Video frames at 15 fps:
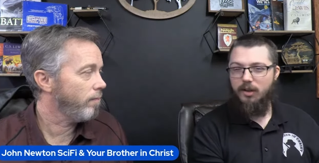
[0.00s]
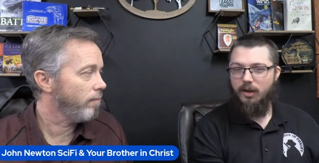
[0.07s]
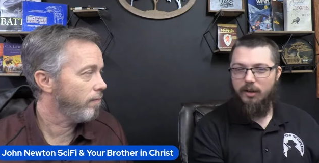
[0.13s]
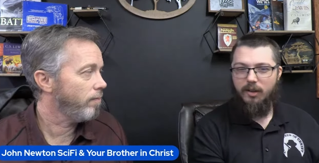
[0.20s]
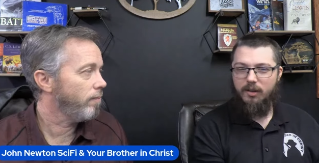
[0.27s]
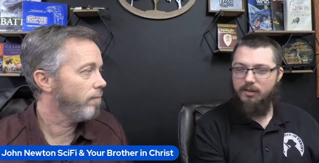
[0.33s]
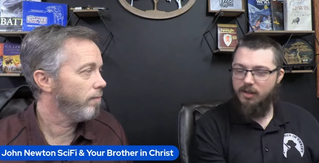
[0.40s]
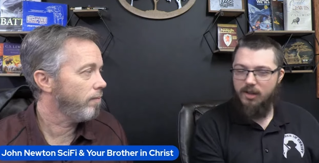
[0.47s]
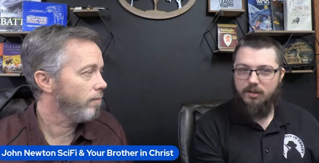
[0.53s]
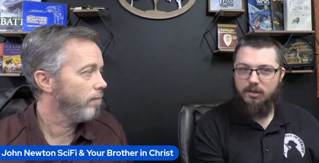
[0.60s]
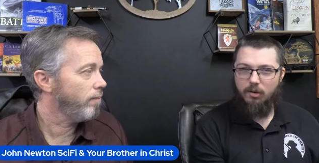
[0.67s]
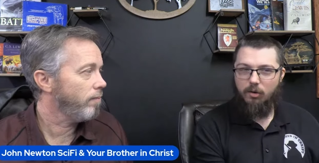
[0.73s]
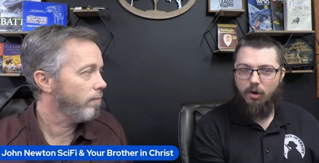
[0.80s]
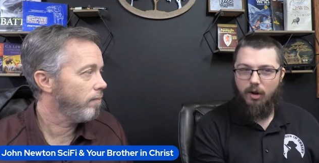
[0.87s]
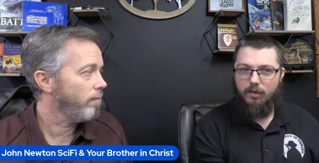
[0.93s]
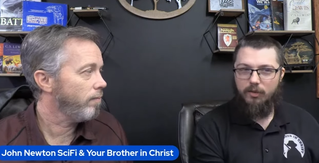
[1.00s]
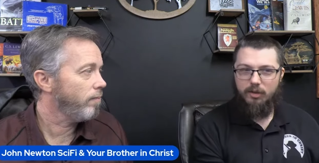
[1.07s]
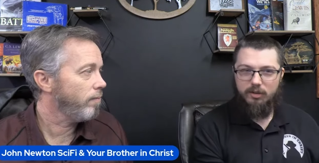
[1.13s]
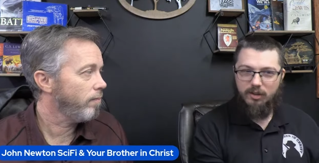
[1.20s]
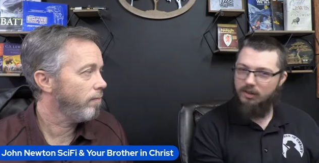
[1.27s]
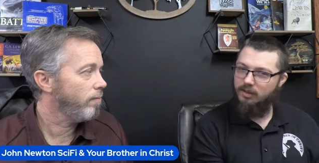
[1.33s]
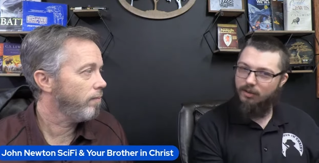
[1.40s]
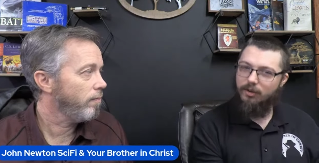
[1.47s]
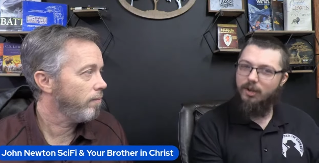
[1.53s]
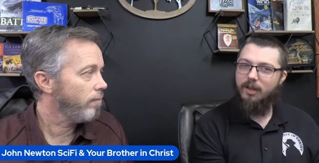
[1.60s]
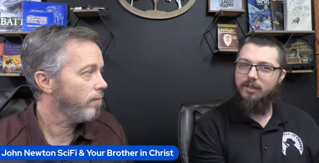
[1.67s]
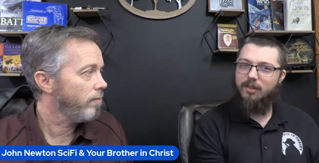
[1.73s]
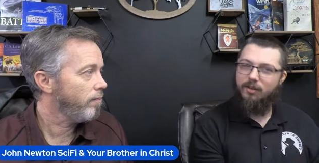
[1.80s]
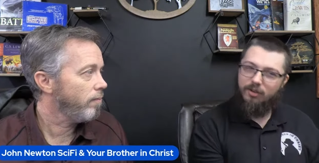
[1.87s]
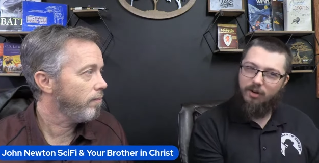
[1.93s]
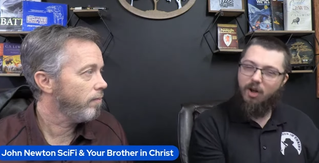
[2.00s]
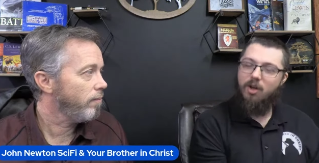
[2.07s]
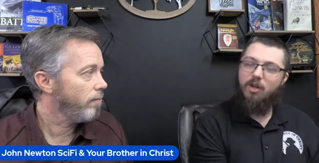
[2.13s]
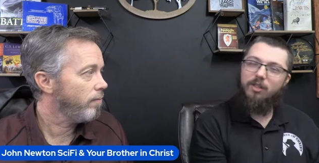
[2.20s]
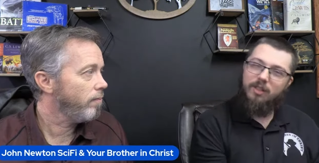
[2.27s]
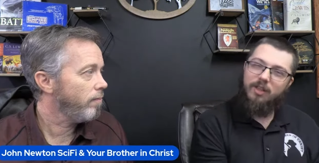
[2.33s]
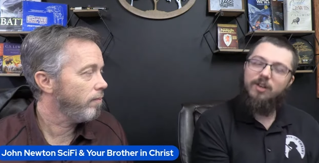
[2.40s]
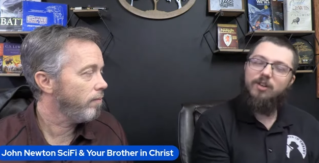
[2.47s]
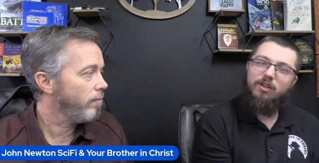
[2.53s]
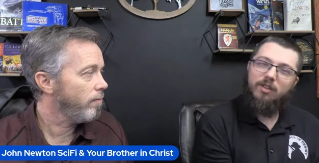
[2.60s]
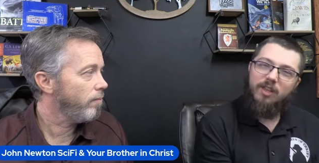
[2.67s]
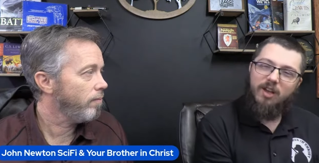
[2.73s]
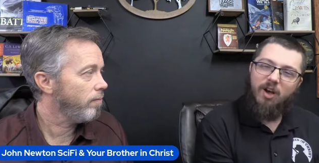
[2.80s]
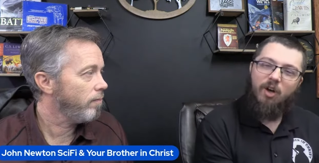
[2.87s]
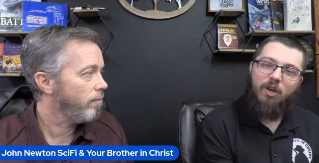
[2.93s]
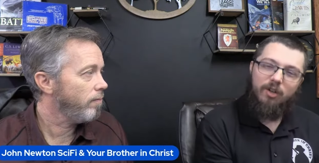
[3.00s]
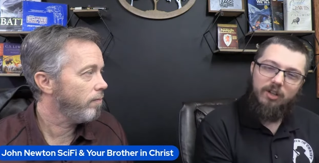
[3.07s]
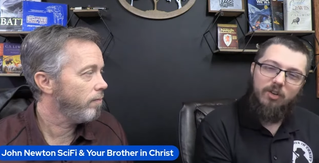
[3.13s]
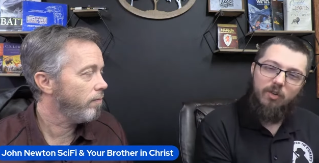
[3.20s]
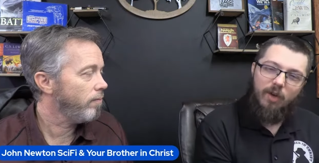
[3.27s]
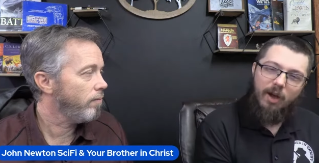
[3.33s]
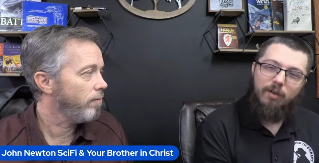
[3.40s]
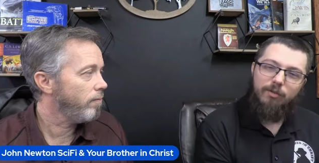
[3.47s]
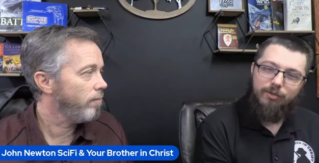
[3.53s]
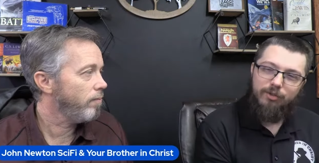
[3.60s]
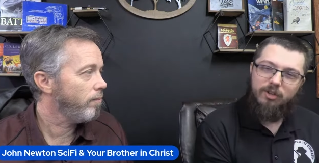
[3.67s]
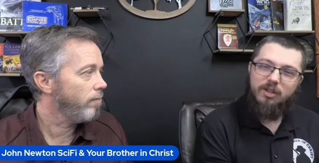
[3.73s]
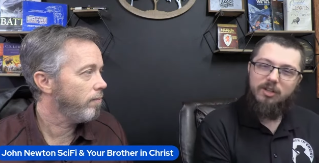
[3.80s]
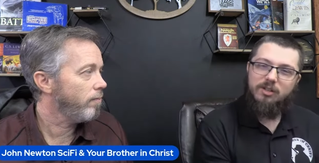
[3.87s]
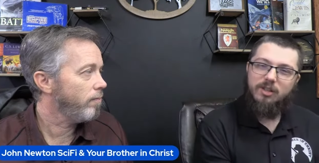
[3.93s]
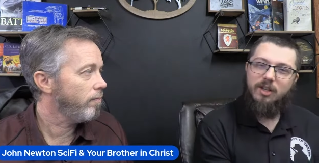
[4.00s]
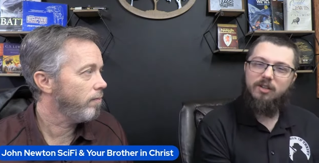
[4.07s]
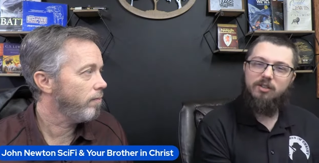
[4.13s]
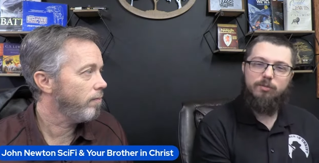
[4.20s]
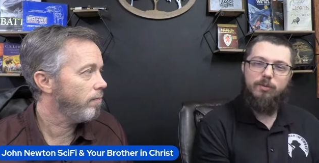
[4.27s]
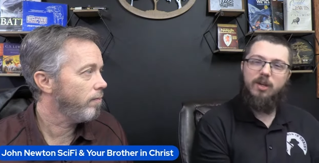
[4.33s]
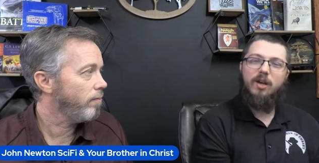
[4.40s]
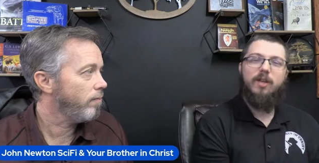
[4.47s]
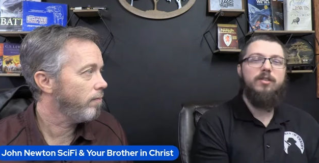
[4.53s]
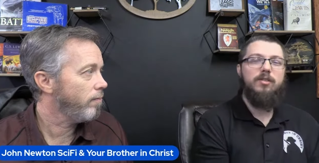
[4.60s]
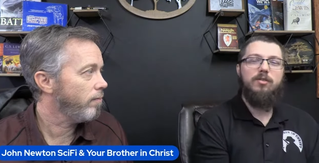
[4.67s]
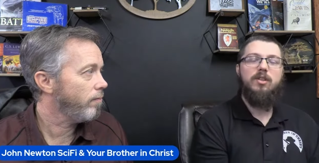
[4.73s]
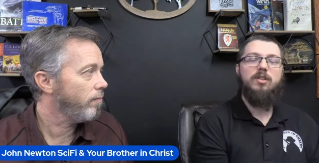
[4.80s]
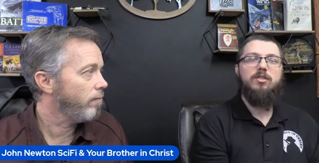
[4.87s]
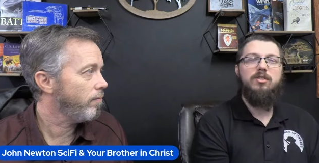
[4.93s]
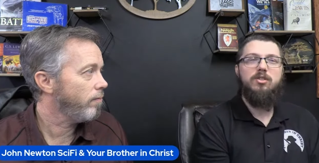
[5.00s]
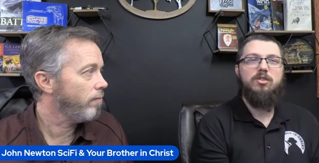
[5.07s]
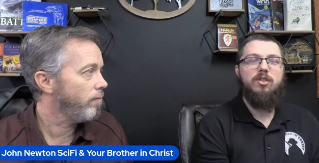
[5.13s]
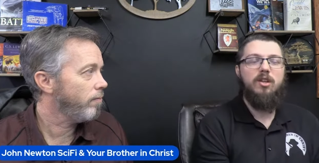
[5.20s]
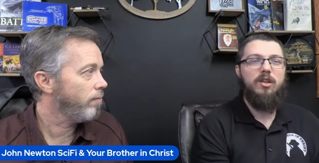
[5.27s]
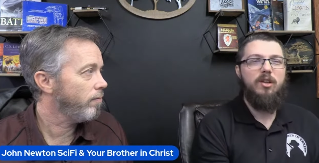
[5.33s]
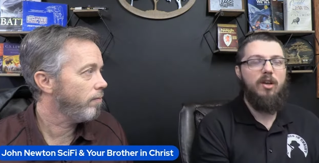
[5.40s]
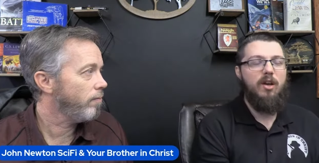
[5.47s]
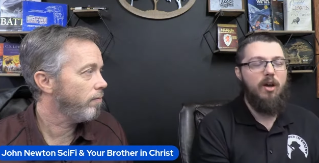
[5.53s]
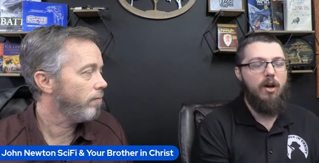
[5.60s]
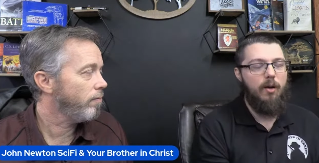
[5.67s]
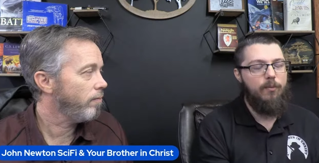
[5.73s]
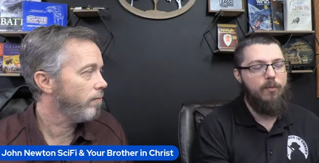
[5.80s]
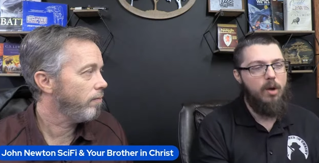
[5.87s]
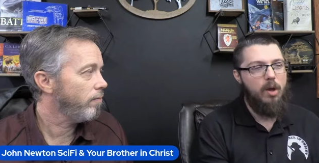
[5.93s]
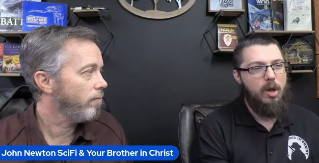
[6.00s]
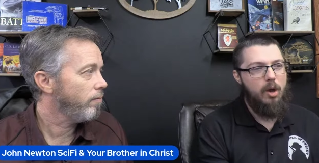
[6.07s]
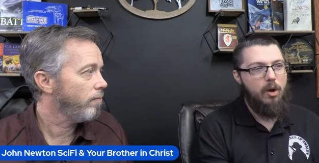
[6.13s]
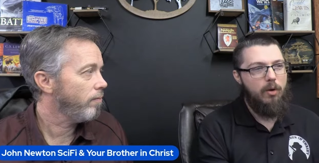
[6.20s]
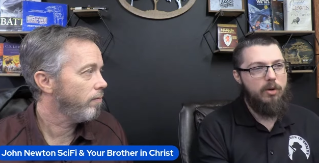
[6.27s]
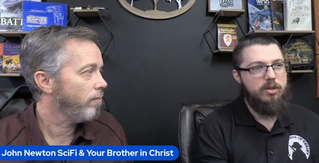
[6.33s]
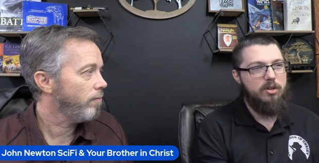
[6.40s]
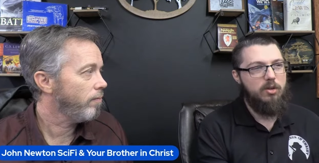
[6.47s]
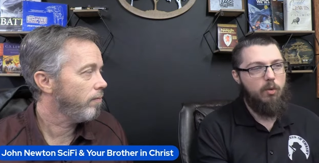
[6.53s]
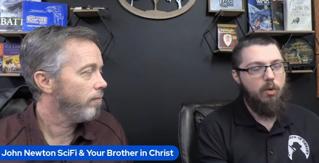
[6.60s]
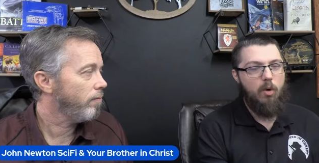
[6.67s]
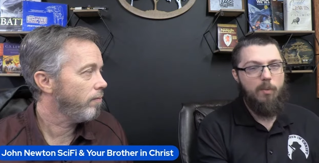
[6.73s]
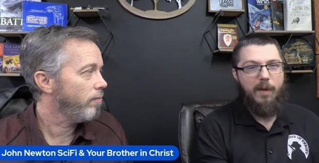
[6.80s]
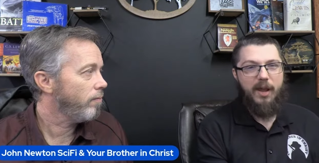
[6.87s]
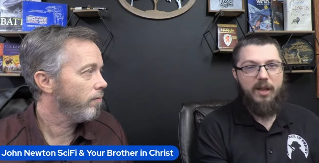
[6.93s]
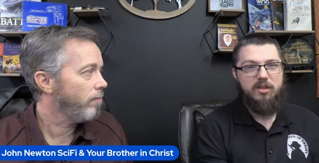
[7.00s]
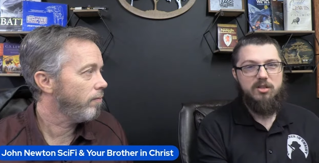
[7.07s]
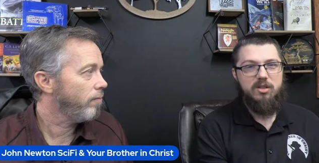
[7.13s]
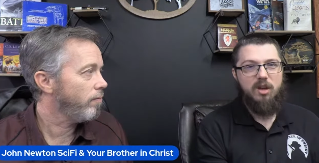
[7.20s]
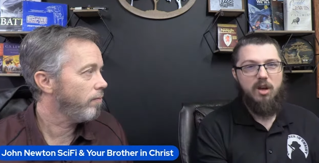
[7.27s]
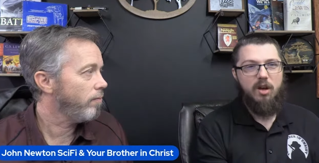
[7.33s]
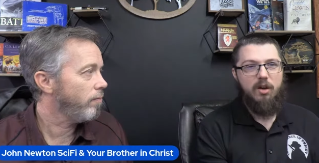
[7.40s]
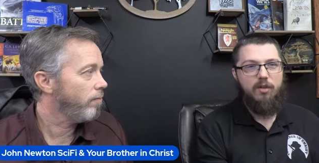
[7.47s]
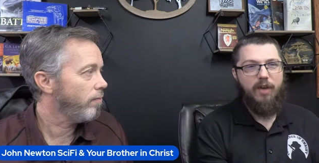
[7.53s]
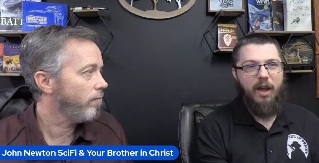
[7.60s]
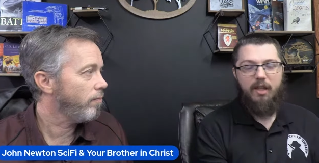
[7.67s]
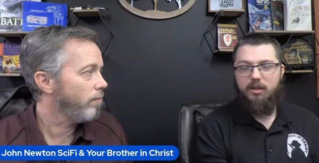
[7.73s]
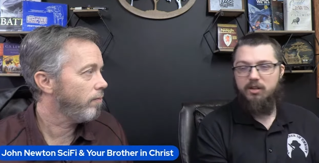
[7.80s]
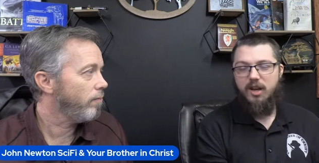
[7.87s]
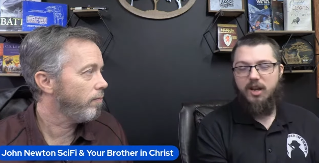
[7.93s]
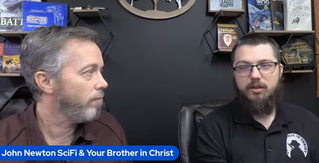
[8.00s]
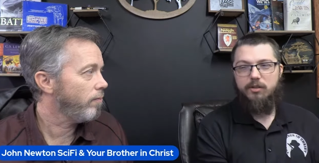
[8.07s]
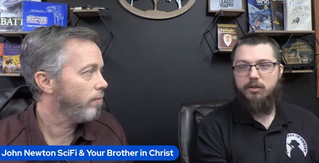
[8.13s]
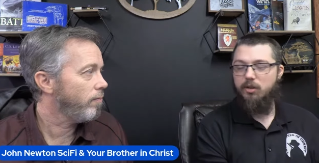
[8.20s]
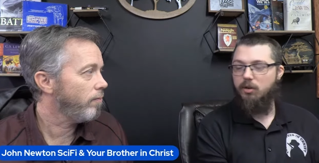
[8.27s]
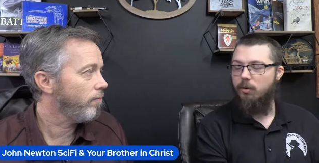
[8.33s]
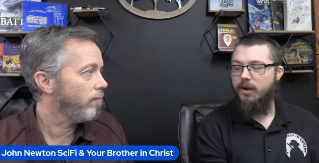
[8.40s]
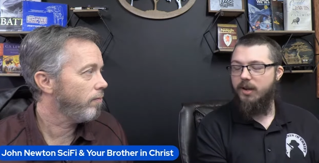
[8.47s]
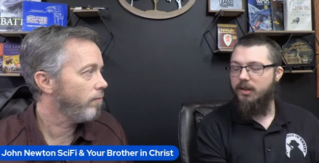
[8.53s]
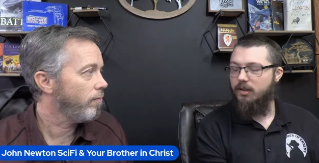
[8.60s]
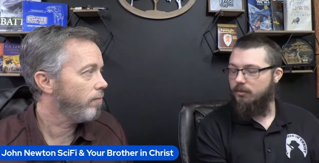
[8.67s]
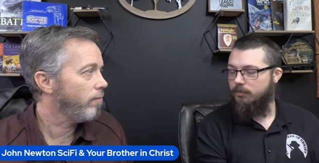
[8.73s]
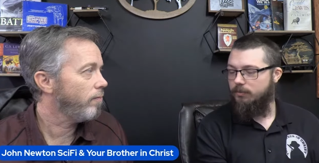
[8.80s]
Speaker 1: and that's in the Quran. That's like okay, they're call- literally calling you out for these things because of this. Just like um, was it the romance of Alexander the Great